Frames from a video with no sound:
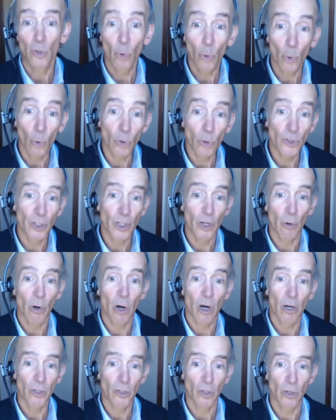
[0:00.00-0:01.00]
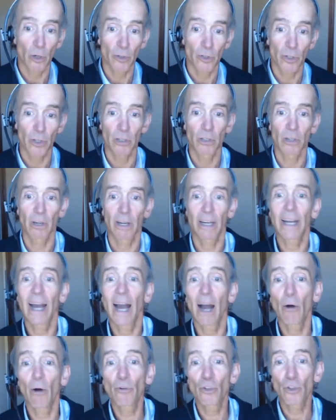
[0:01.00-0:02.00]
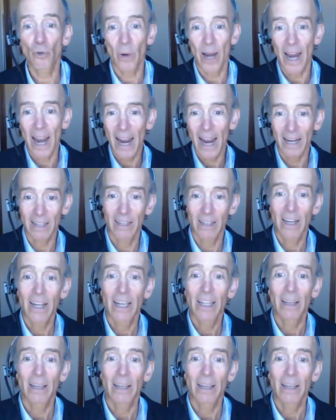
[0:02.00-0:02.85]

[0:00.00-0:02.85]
tools in your arsenal to counteract